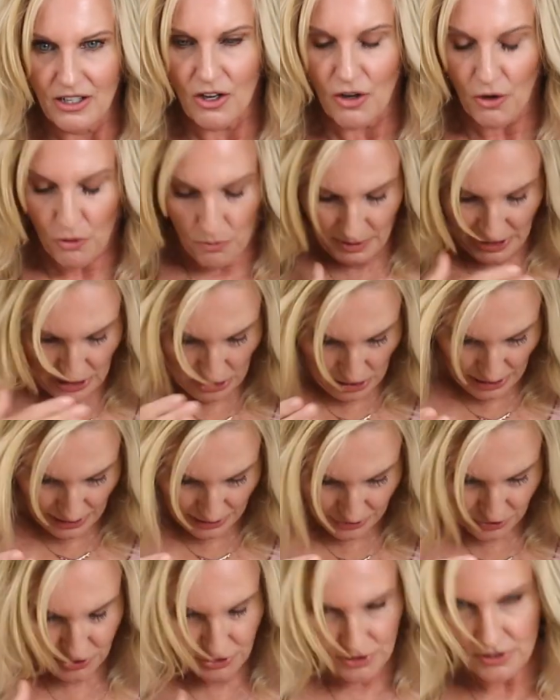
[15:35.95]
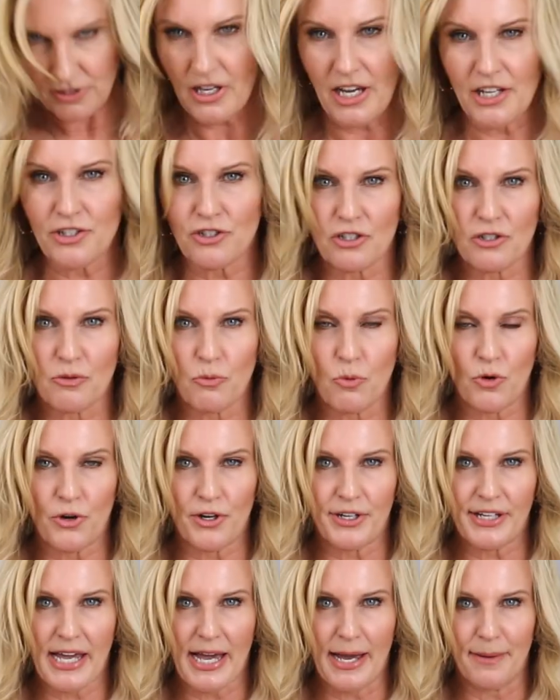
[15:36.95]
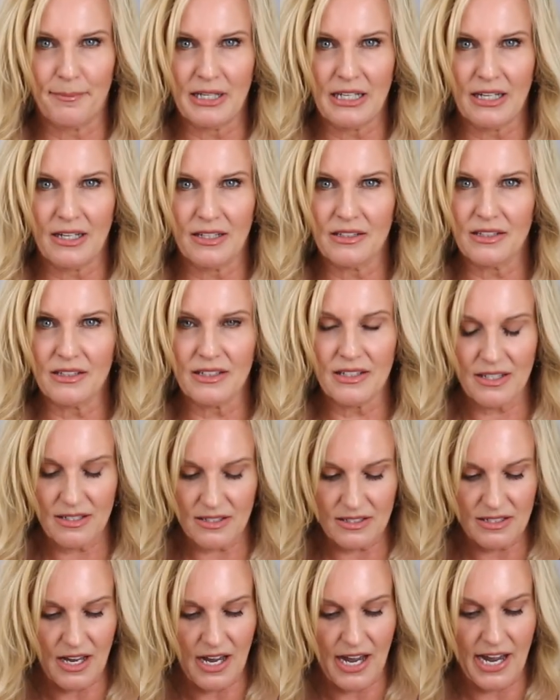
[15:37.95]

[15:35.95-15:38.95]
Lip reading: oh my gosh, I should have wore a cami under this,